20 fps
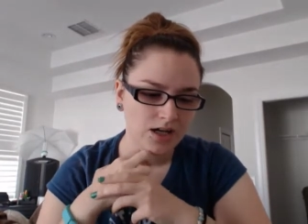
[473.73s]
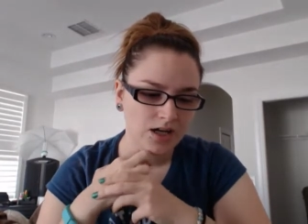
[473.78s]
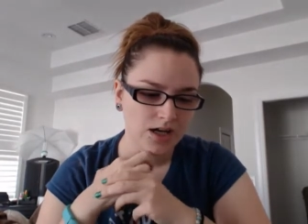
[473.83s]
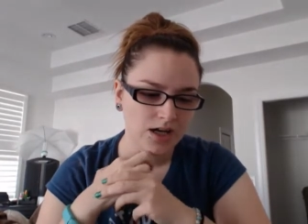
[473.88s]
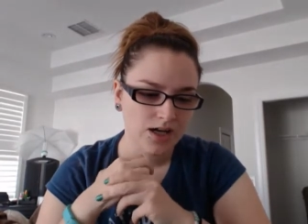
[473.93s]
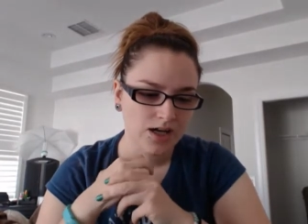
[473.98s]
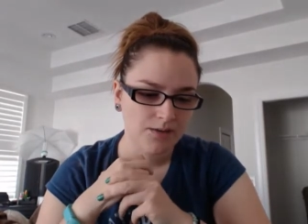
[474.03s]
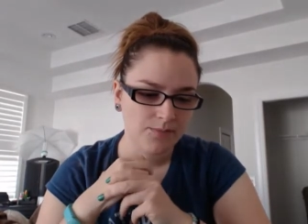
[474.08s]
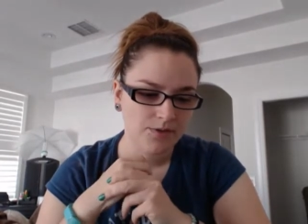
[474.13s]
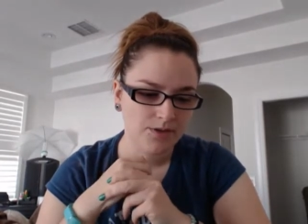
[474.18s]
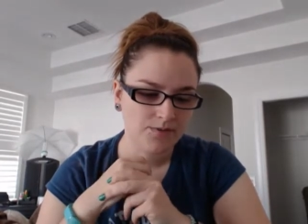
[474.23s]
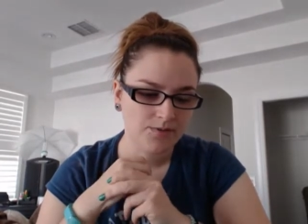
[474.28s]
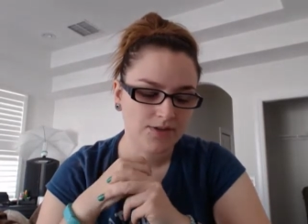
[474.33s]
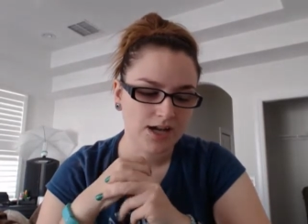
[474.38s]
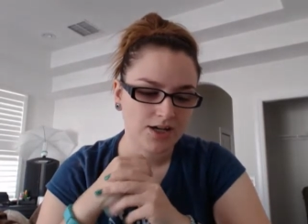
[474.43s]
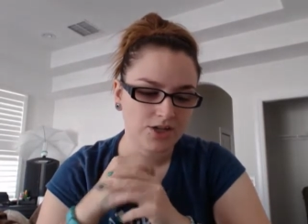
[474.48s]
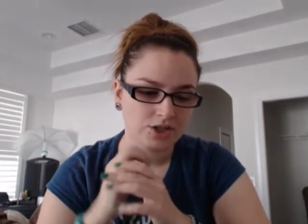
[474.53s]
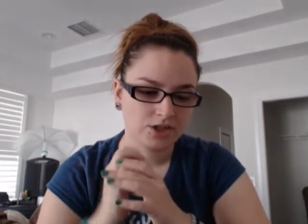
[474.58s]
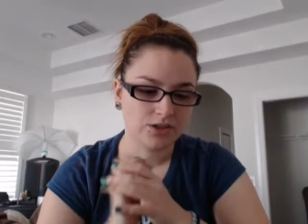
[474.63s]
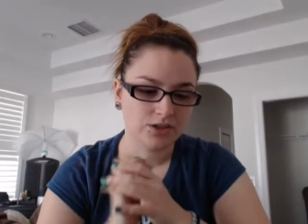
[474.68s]
It was
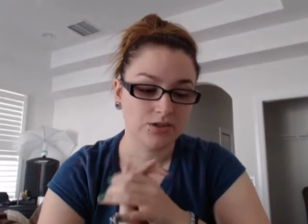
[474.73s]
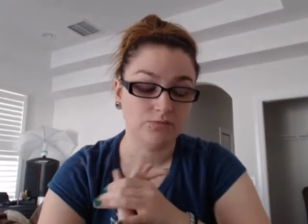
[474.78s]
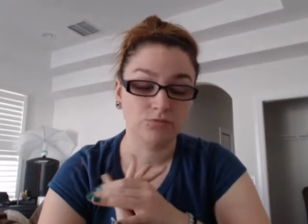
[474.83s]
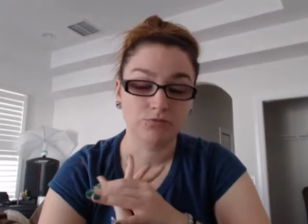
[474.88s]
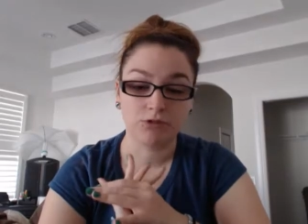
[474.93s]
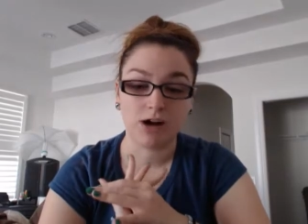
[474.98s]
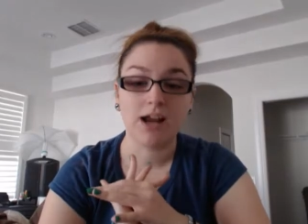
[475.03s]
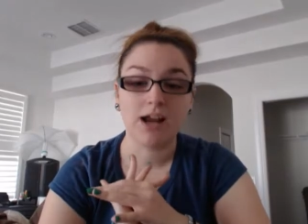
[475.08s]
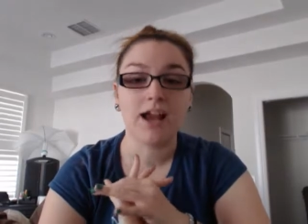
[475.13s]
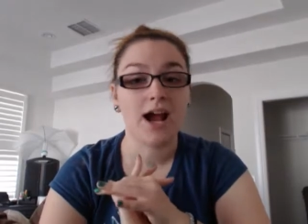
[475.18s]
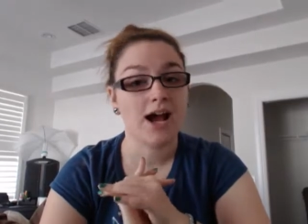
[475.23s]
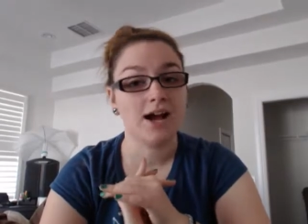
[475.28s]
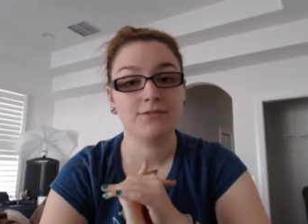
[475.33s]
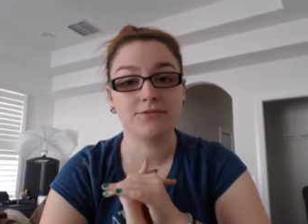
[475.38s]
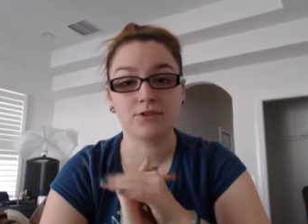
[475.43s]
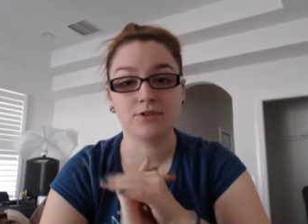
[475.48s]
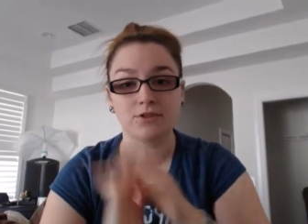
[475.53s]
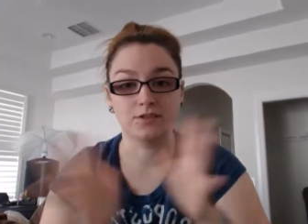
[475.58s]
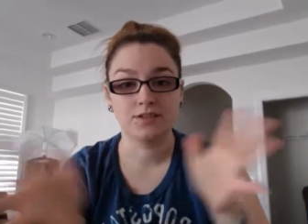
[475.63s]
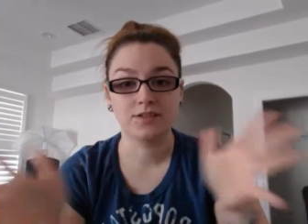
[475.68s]
actually right
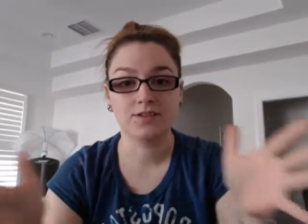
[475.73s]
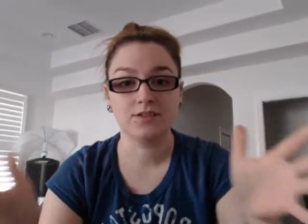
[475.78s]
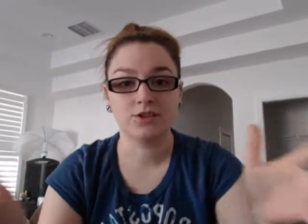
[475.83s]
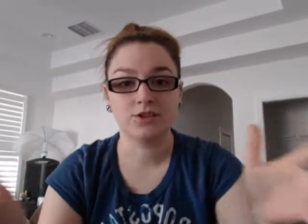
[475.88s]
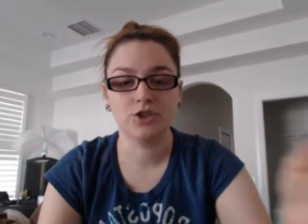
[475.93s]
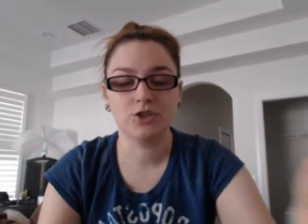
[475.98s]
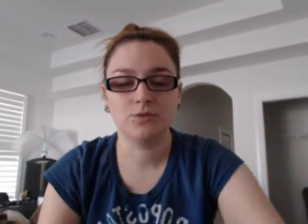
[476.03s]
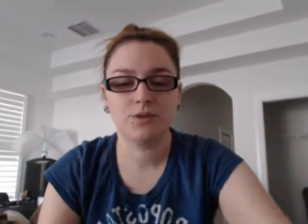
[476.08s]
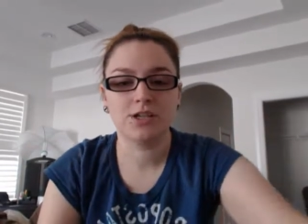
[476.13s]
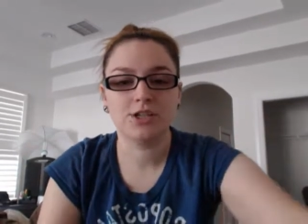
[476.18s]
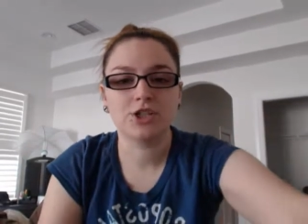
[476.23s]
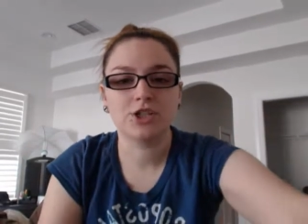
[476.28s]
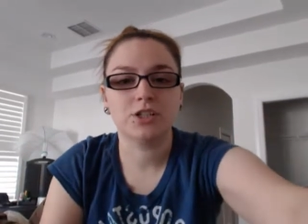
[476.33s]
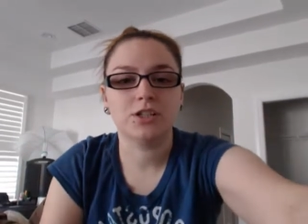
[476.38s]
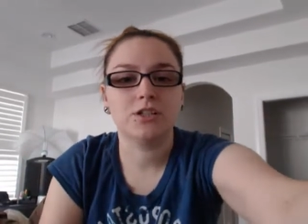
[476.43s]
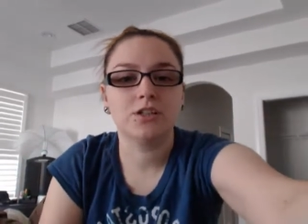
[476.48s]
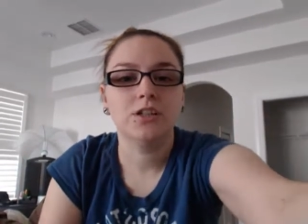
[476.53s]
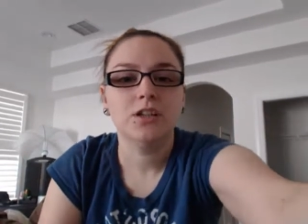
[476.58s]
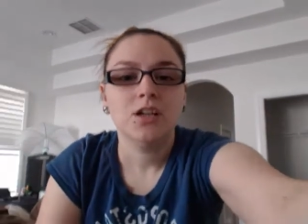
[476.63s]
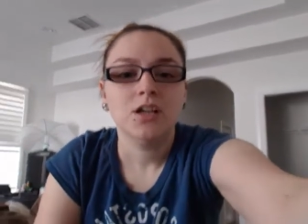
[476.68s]
after this
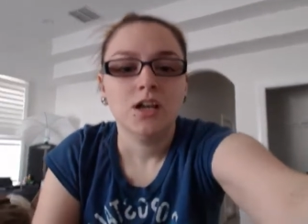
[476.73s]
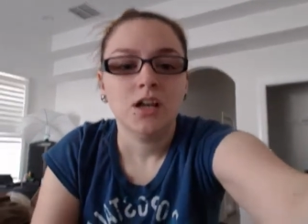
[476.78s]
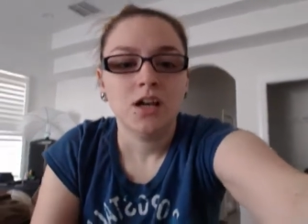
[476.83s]
situation,